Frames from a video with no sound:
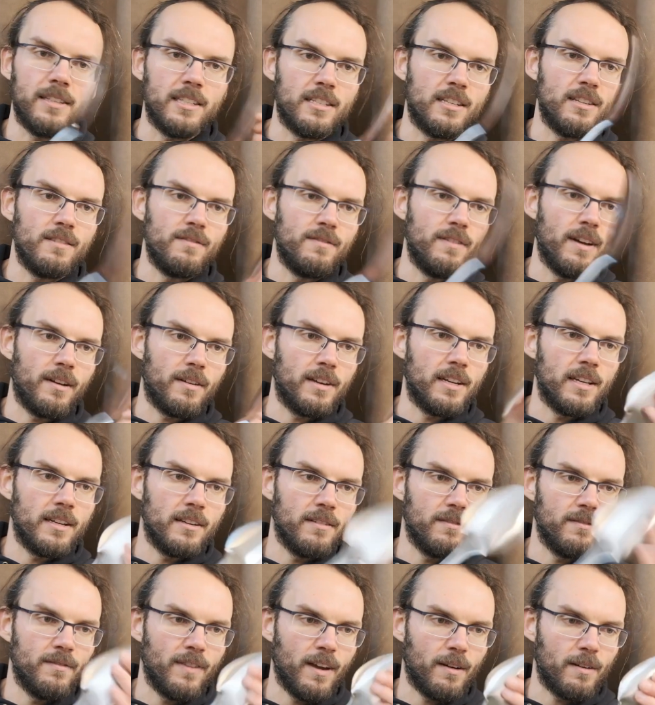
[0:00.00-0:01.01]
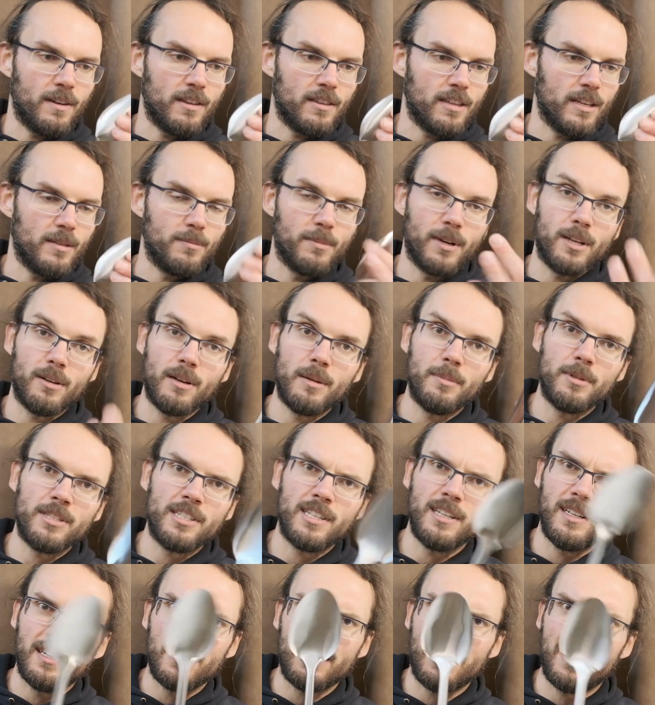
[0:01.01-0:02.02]
This is very, very thin by the way, but
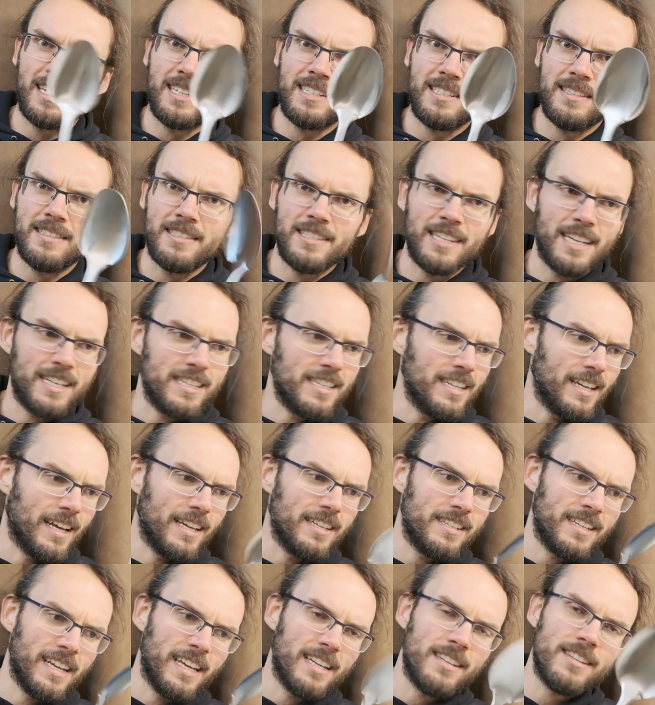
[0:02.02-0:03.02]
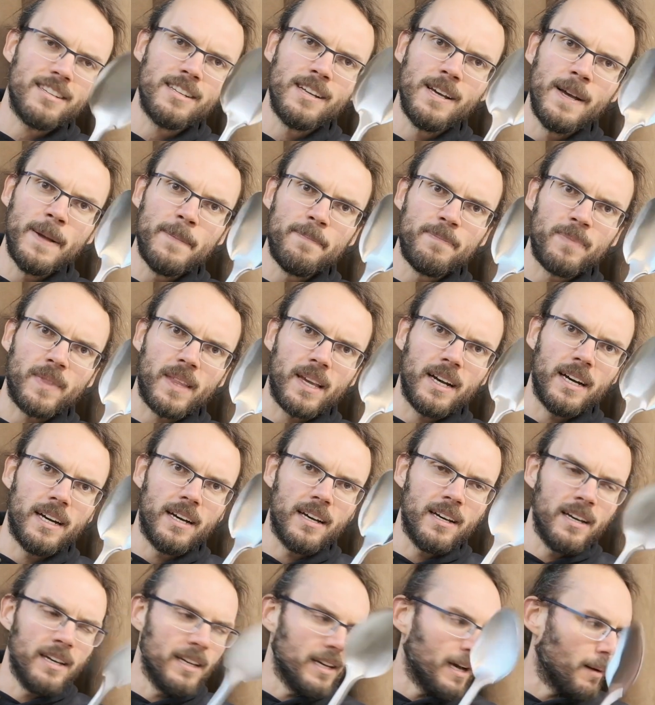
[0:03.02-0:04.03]
still it's like 69 cents.
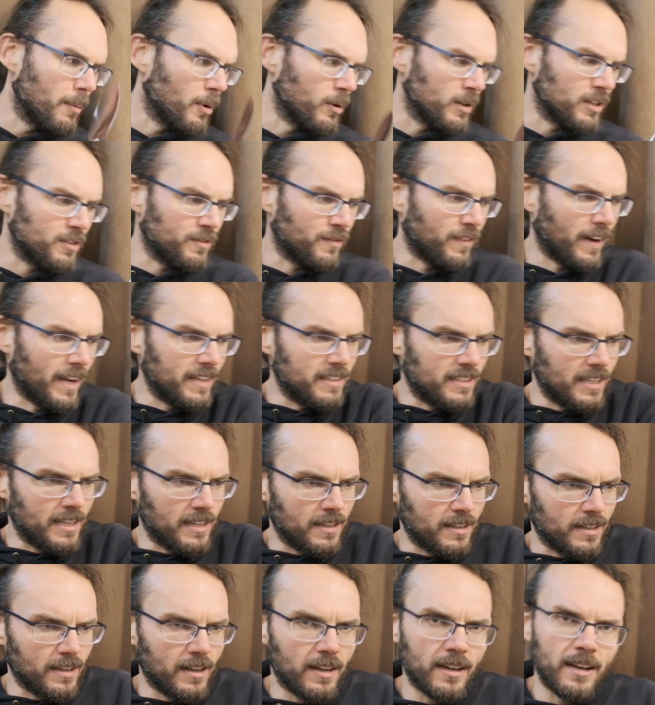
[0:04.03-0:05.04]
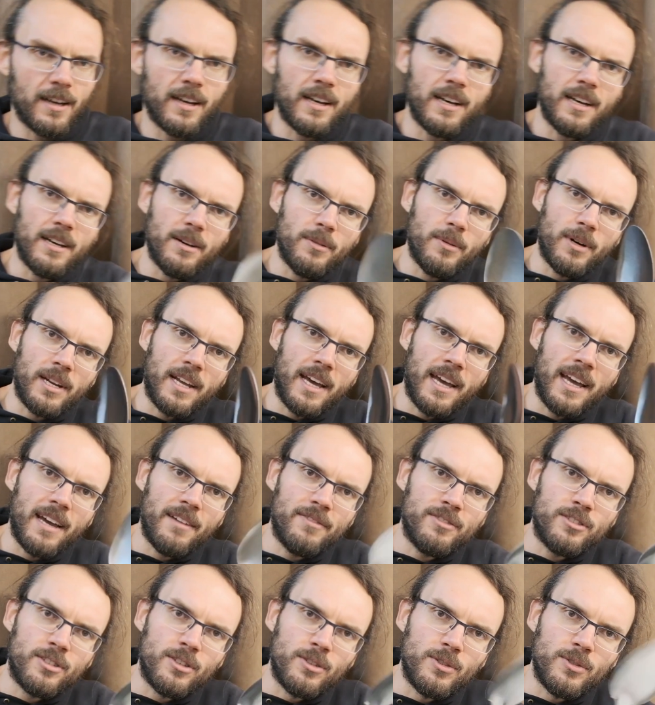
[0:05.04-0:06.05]
I'm always fighting when I
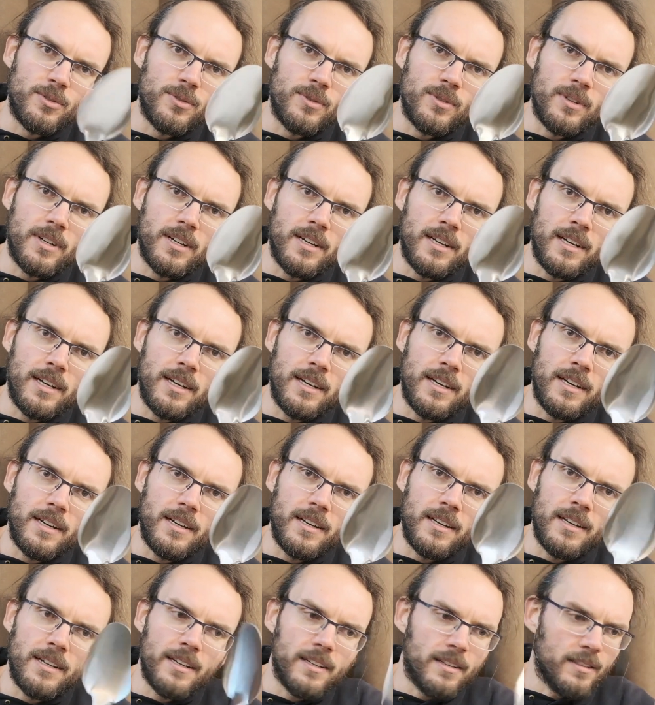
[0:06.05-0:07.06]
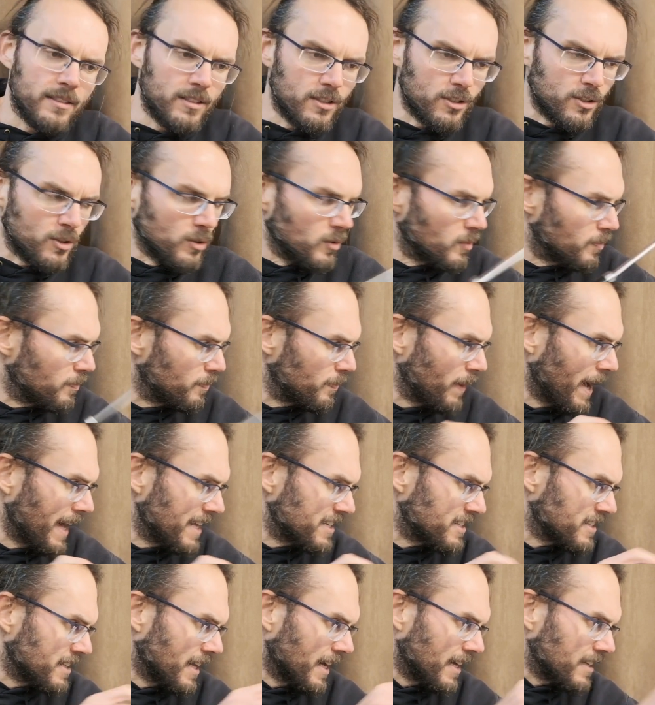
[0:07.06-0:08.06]
have to scoop
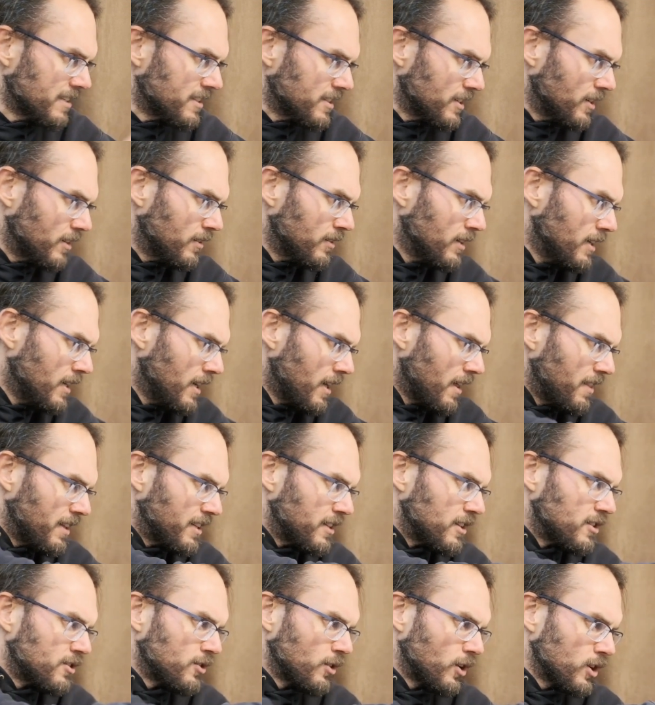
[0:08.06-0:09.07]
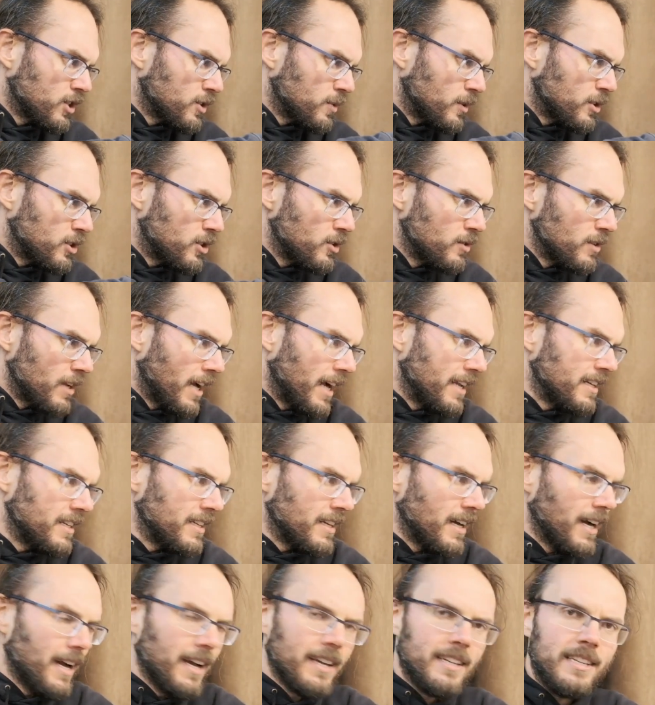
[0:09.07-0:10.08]
pasta. So I think the socks were
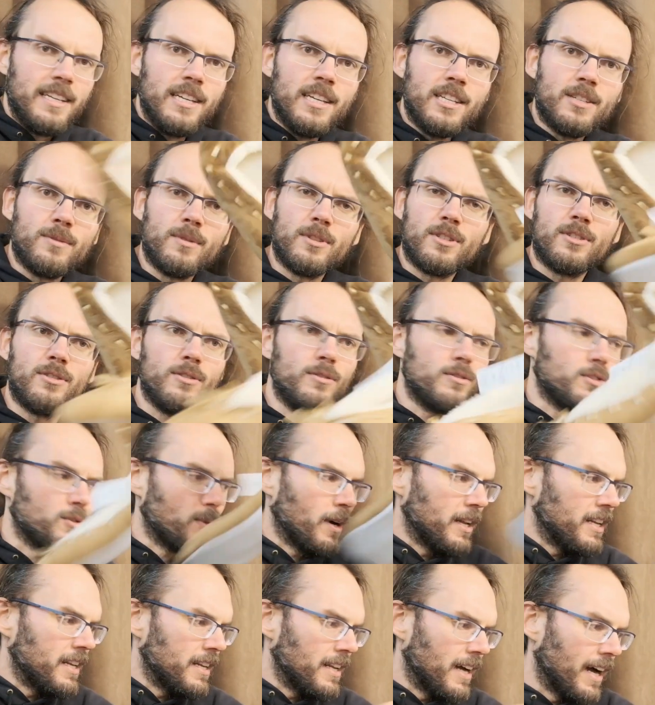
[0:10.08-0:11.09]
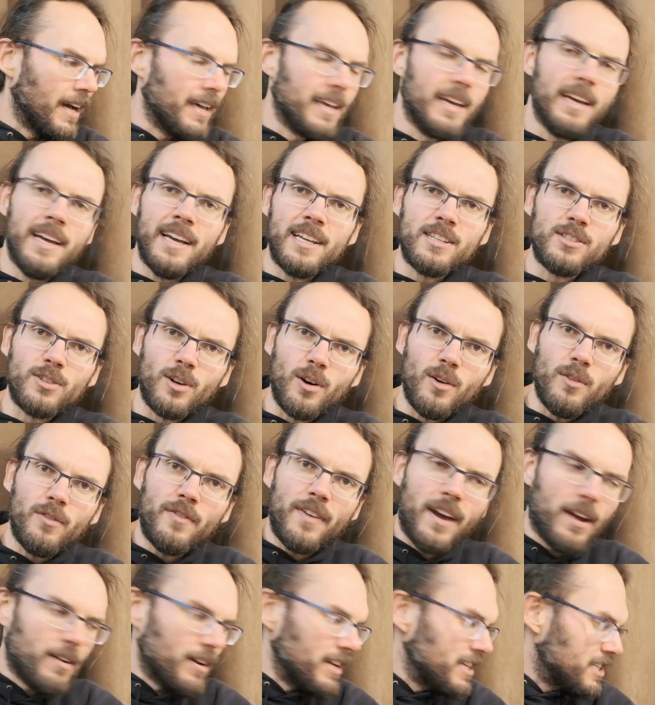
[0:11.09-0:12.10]
$2.99, these were $2.29. It's all
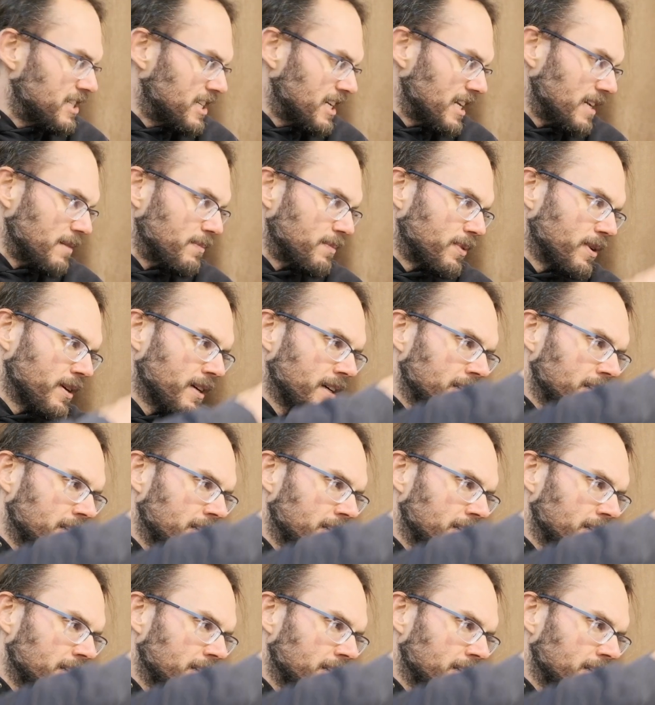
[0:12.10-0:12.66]
very cheap.